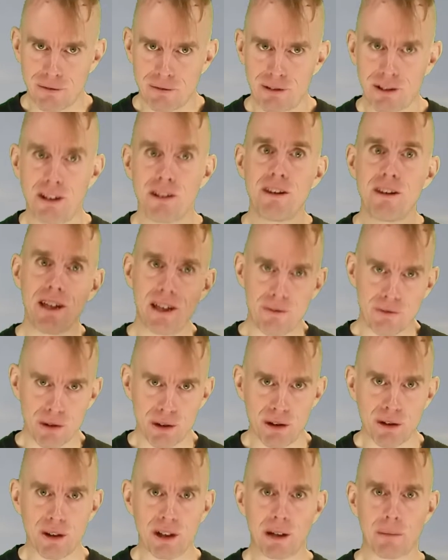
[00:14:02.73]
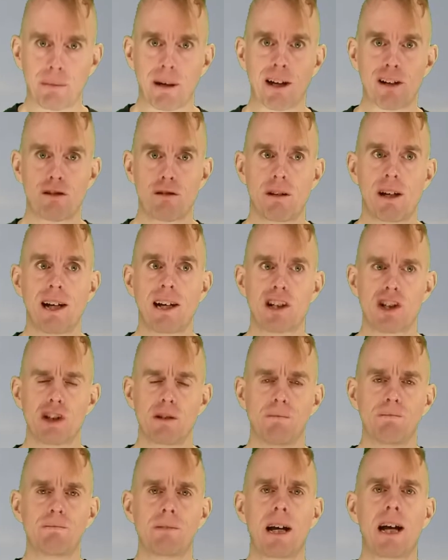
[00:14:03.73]
it further, if you're doing a batch
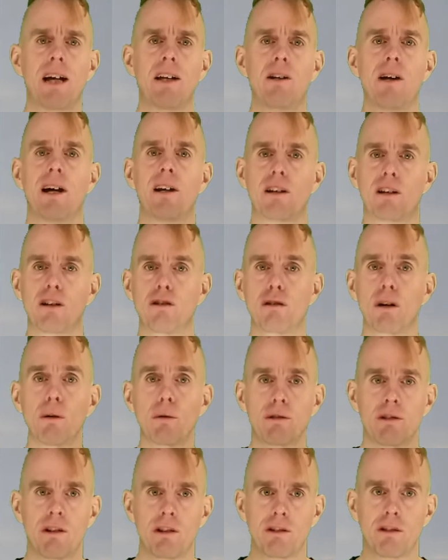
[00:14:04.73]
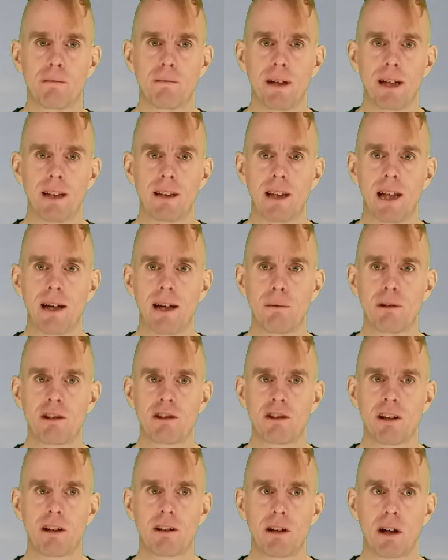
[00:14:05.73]
reaction and you had a control system in there
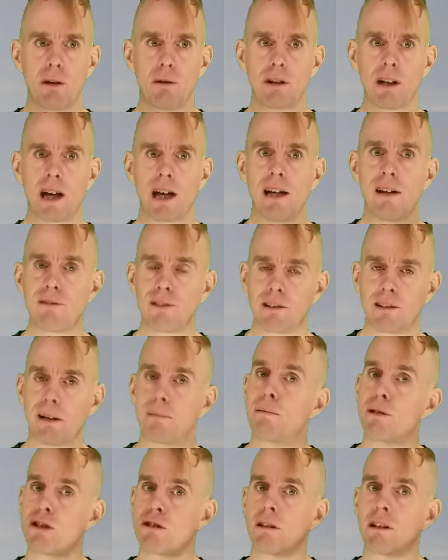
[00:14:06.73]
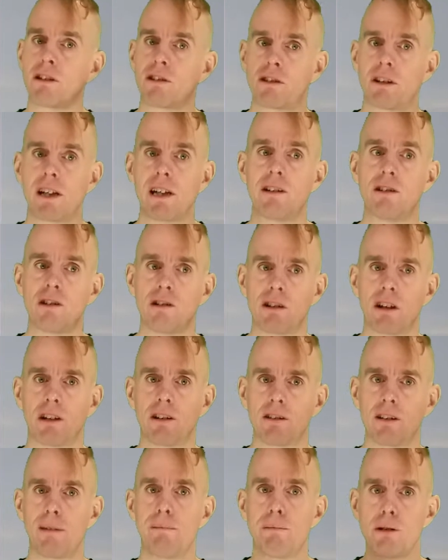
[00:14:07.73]
which said, OK, if the temperature exceeds a
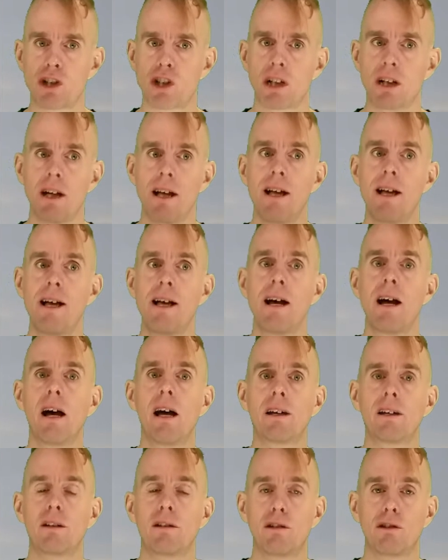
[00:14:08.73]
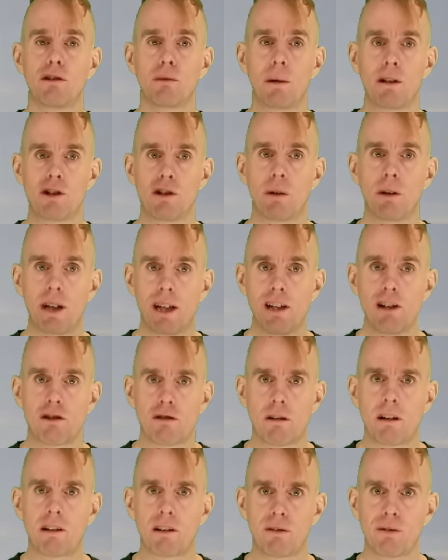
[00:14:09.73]
certain temperature, I'm going to switch on heat
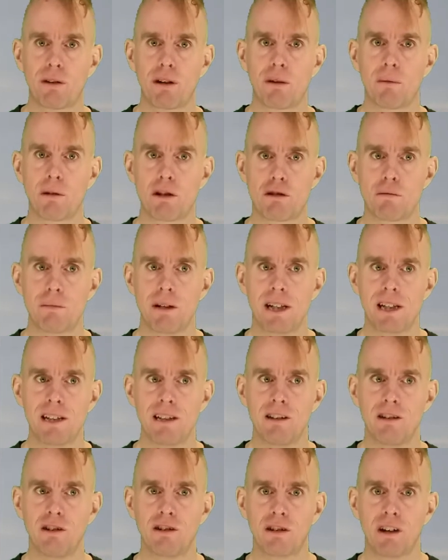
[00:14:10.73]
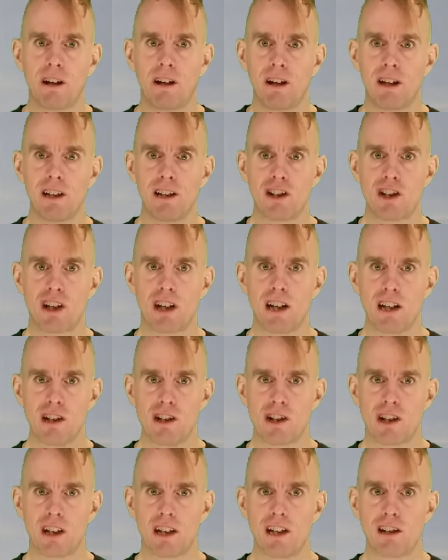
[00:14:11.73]
transfer, which means I
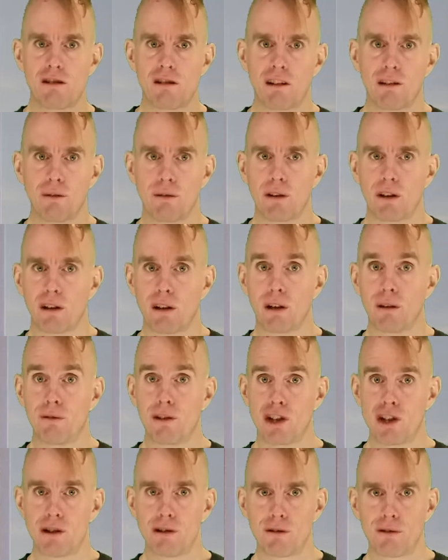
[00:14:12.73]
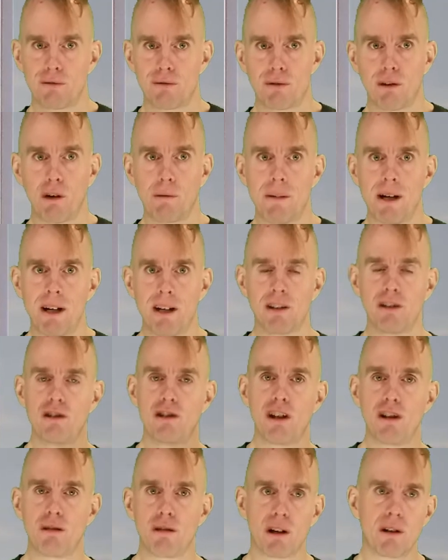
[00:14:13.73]
change a heat transfer coefficient from
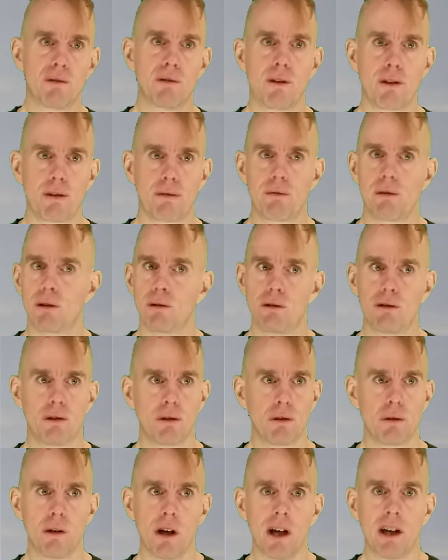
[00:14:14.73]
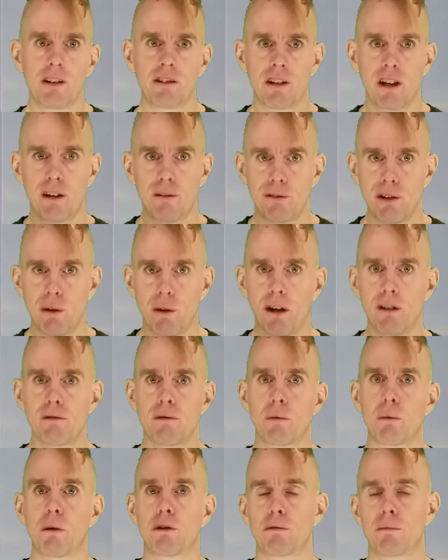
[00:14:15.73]
0 through to, say, a few
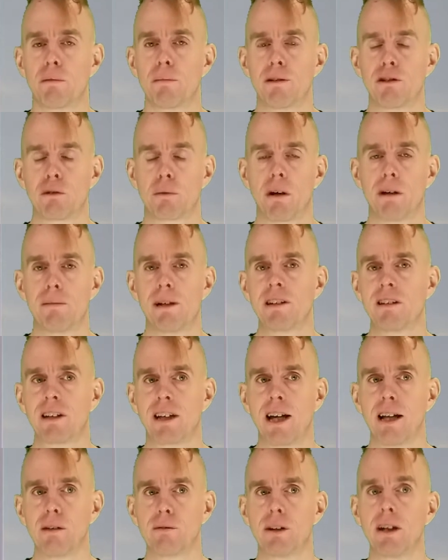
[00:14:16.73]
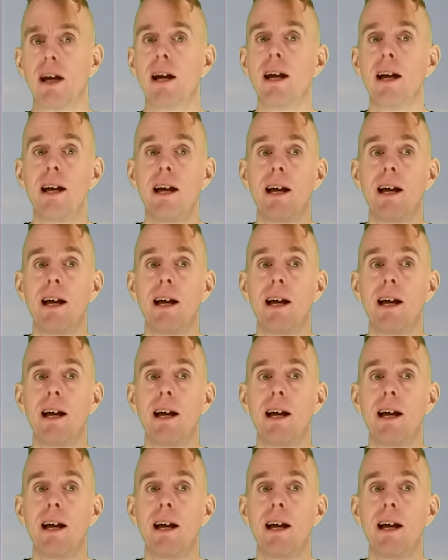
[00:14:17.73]
hundred watts per square meter Kelvin